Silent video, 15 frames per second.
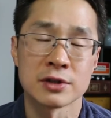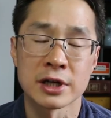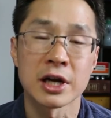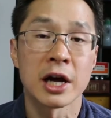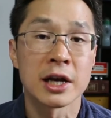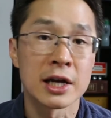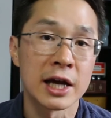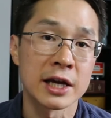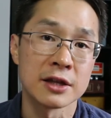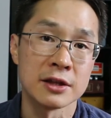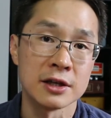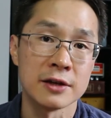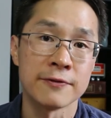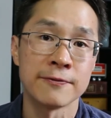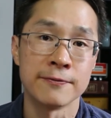like unlike
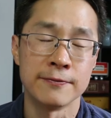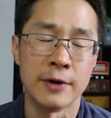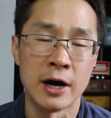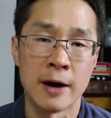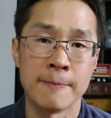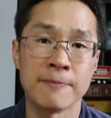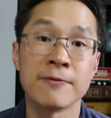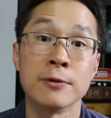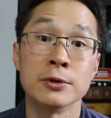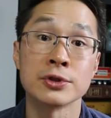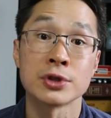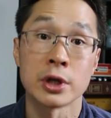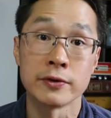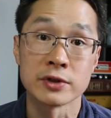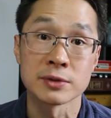the um, full
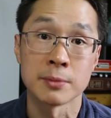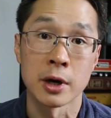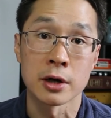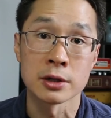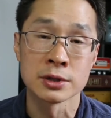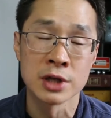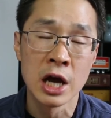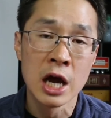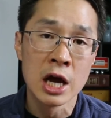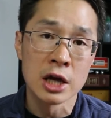service models,